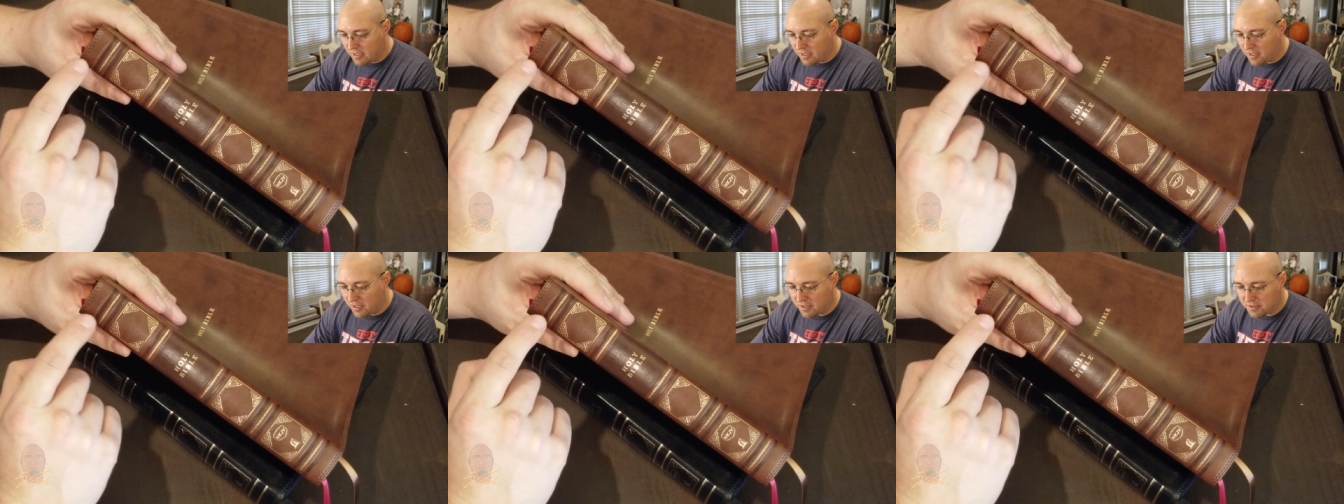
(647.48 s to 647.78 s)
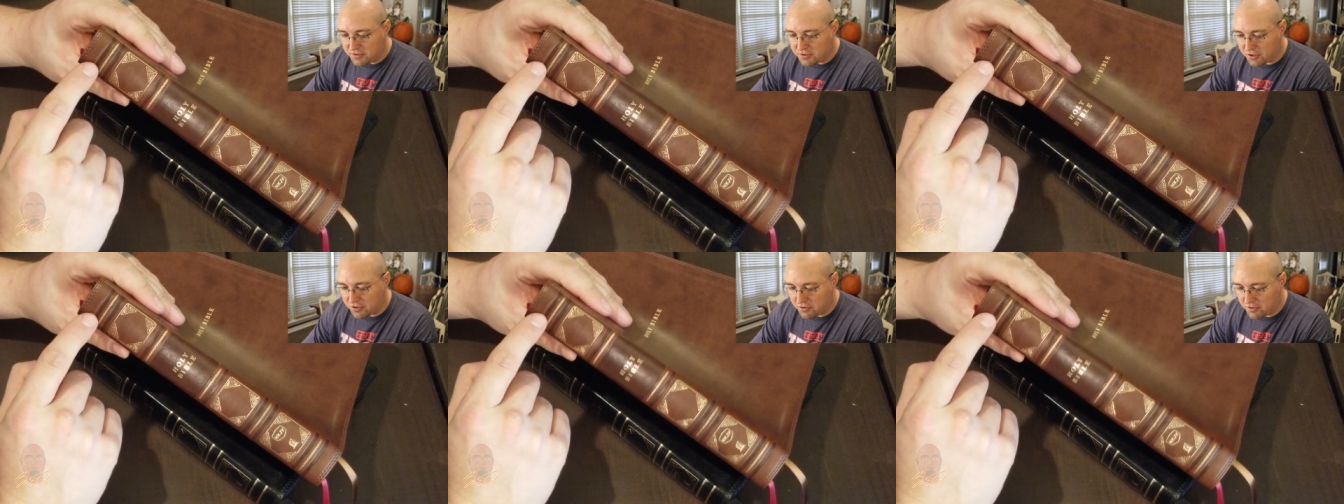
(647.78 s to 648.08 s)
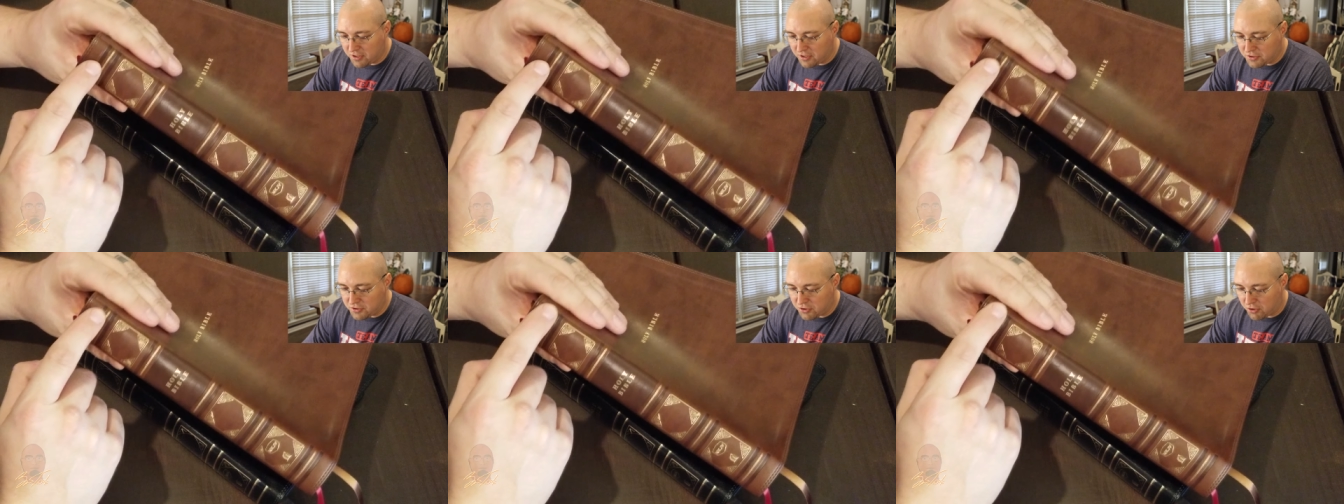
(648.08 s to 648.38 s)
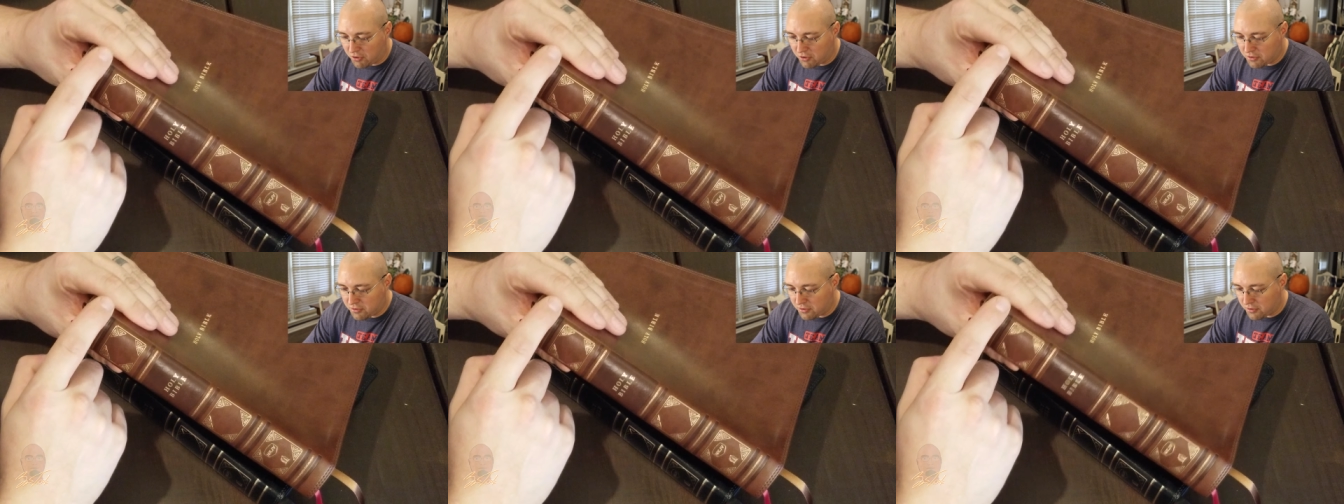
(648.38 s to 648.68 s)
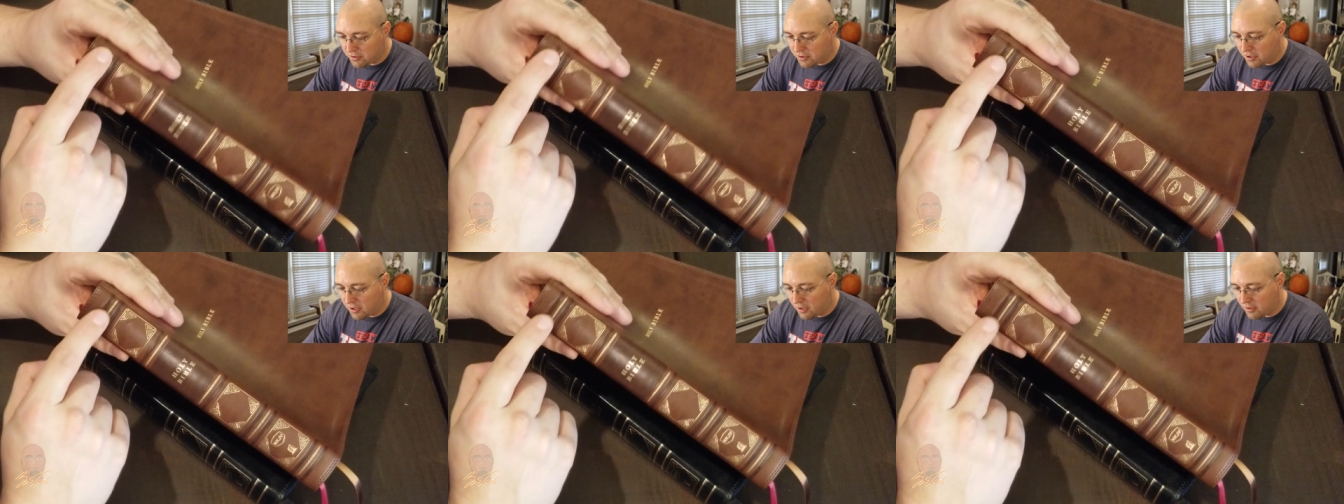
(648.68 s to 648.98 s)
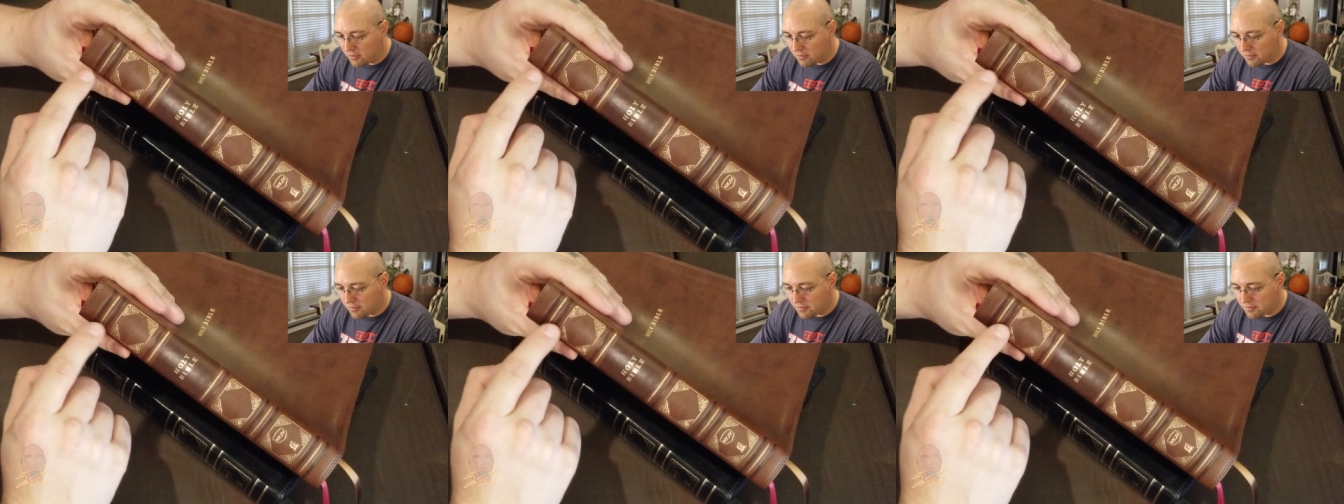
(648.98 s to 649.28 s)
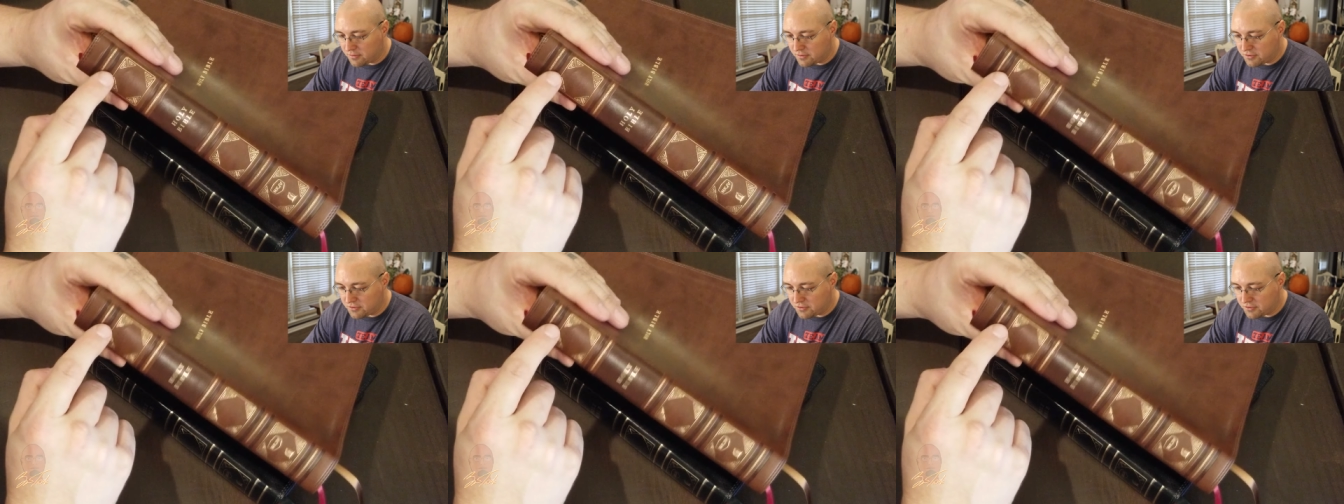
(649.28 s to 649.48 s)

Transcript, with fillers: uh, turn a darker color.